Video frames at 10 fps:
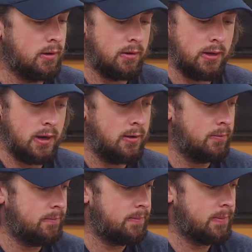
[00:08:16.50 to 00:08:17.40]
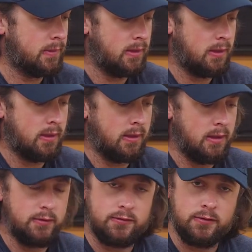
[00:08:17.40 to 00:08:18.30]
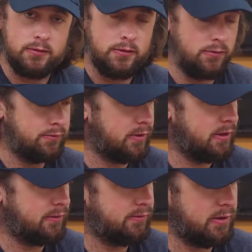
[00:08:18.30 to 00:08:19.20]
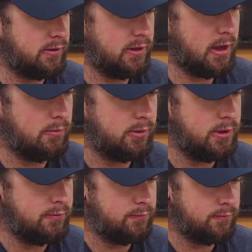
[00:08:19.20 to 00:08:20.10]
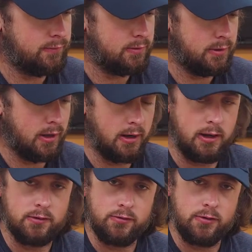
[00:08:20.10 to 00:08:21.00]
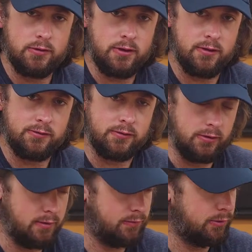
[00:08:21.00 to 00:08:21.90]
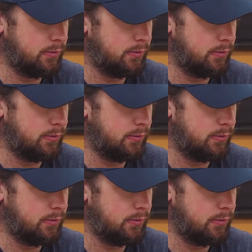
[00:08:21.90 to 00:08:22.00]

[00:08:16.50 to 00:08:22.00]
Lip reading: Now, it's still loose. I can set the eye relief, and I can turn this to level the